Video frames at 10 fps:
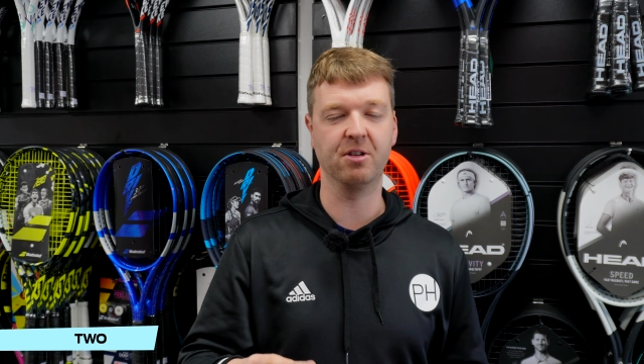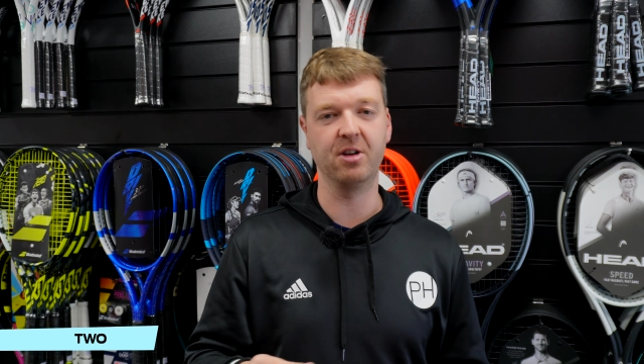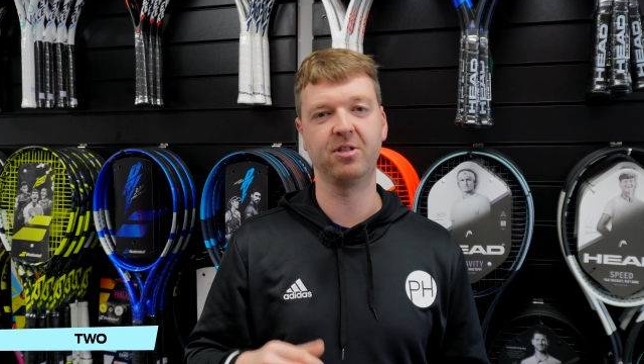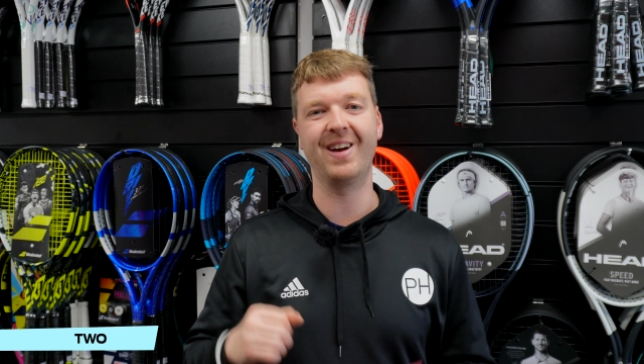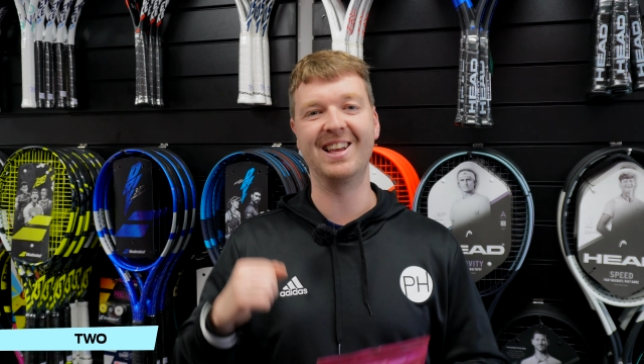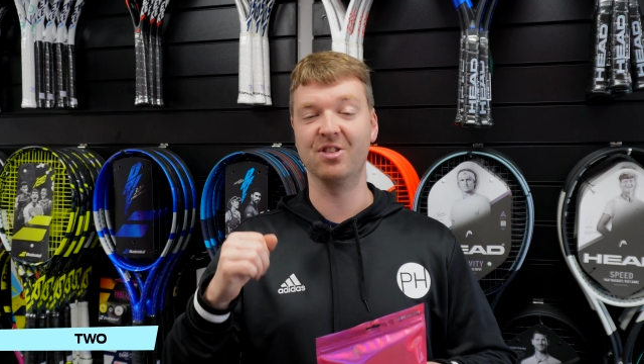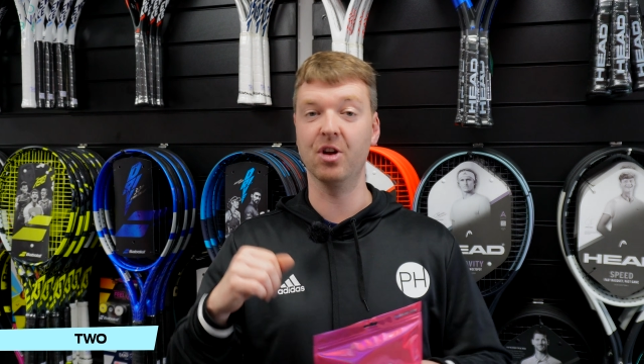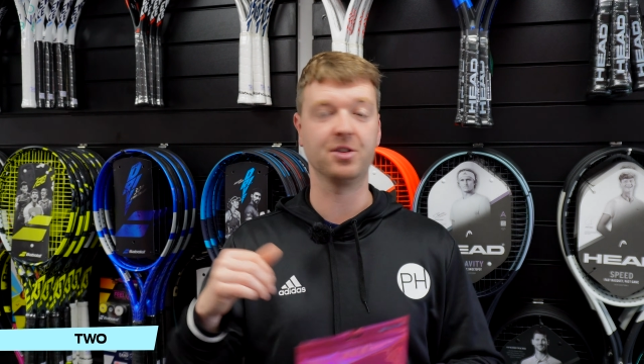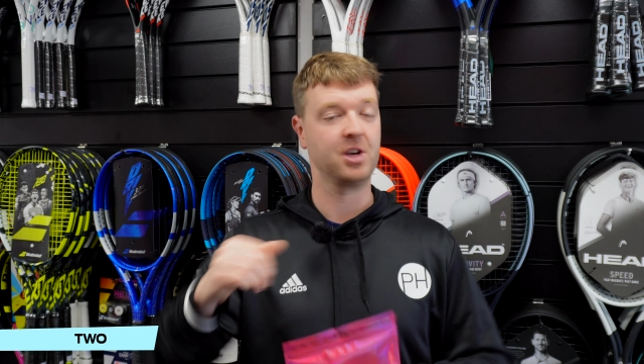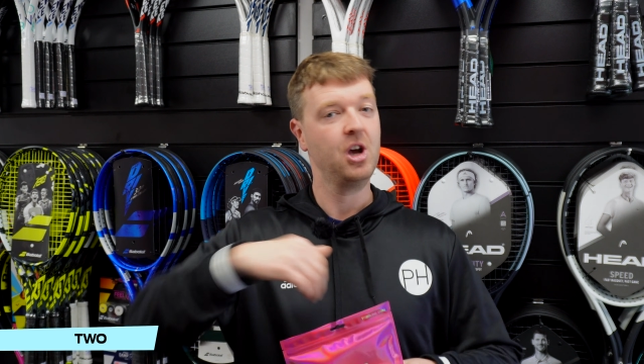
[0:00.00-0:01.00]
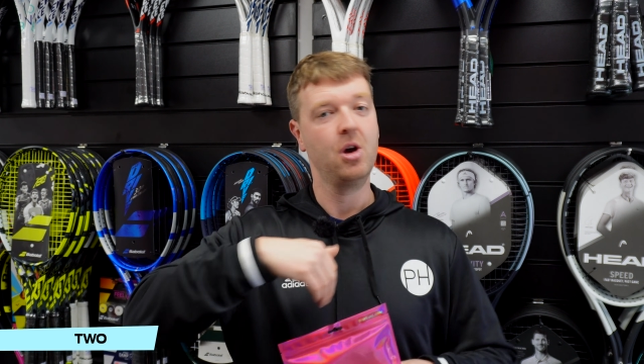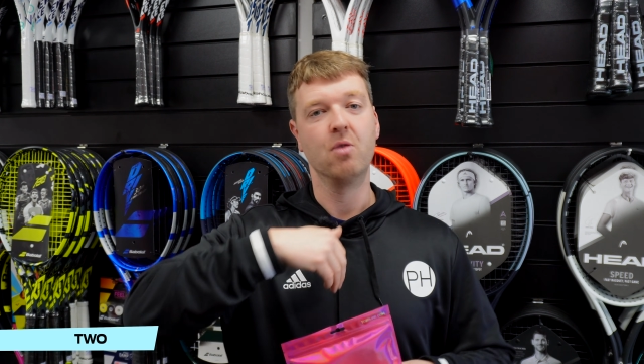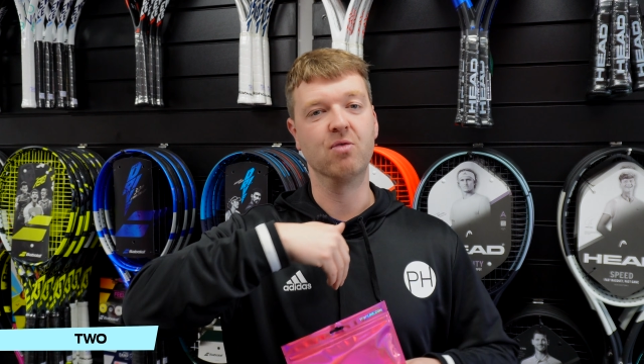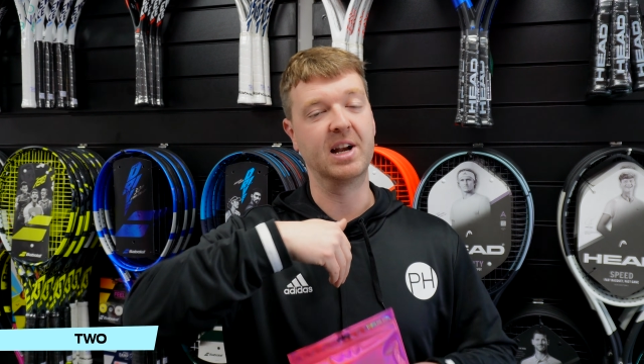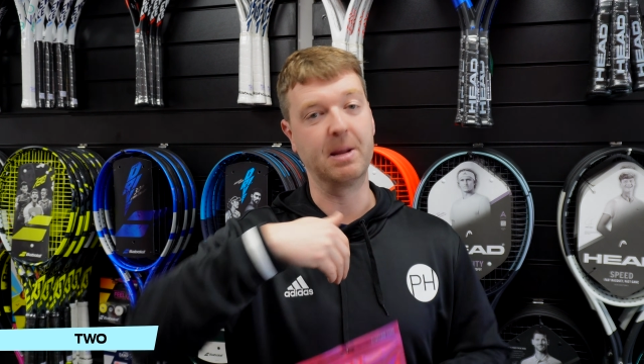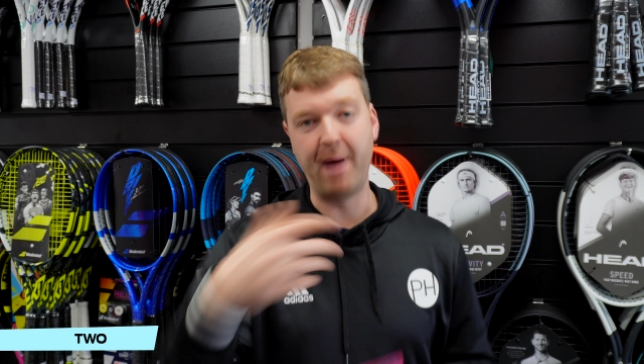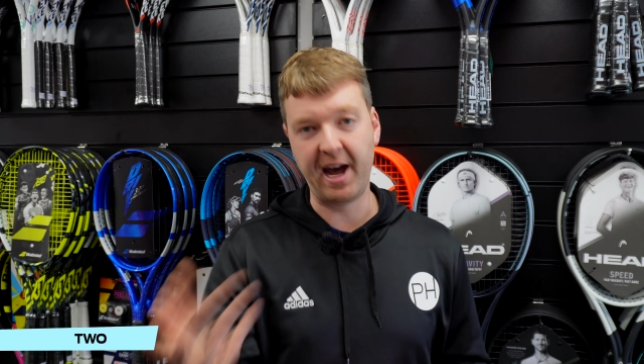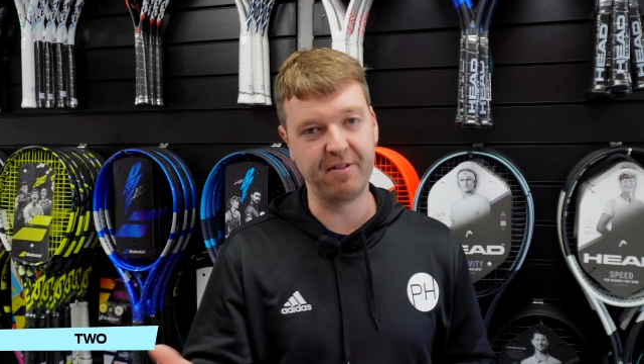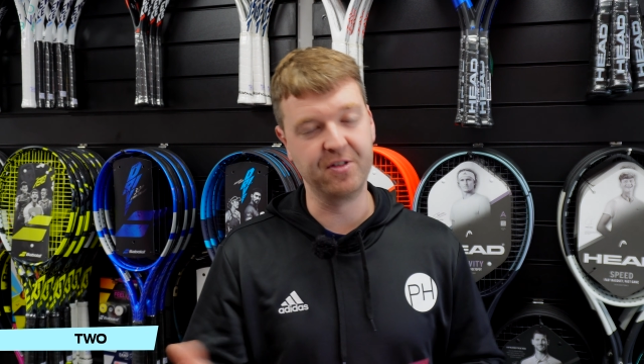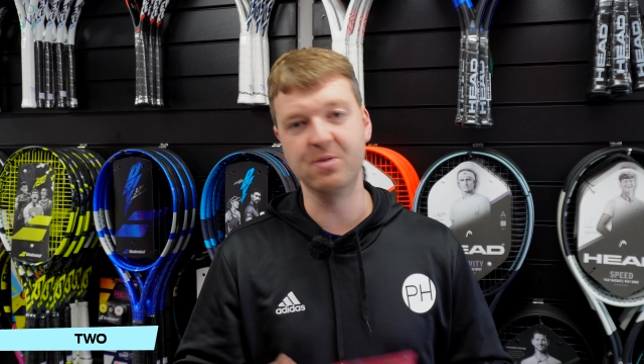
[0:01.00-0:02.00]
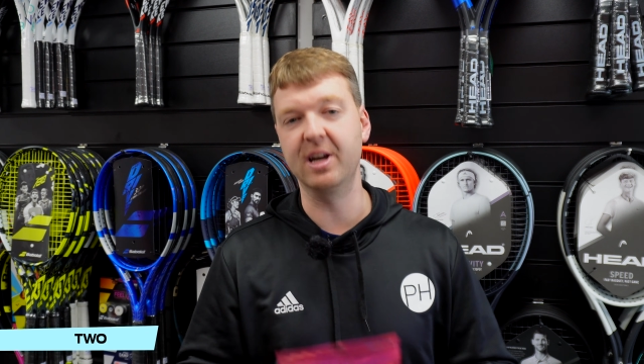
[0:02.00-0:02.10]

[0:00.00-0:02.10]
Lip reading: So it's not really powerful,